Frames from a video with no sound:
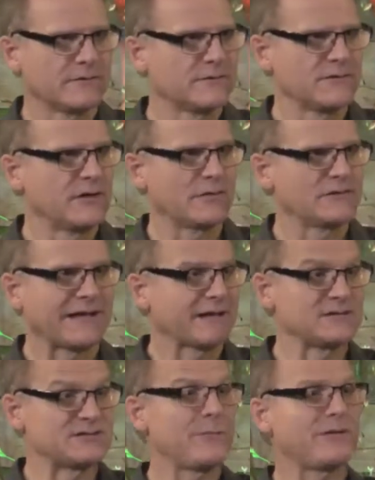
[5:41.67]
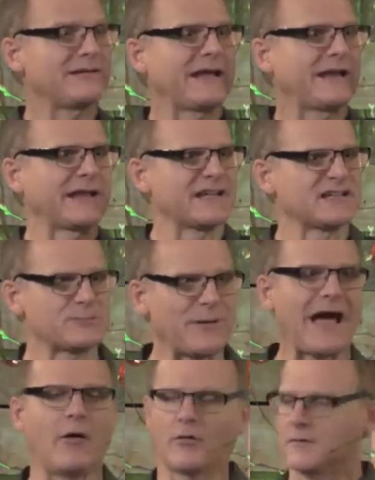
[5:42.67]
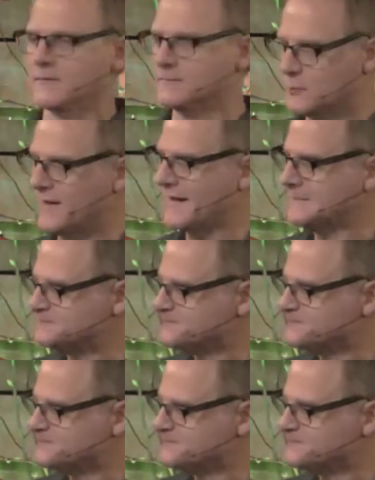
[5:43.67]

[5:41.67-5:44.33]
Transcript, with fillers: you know, it's like intimidating in its power, right?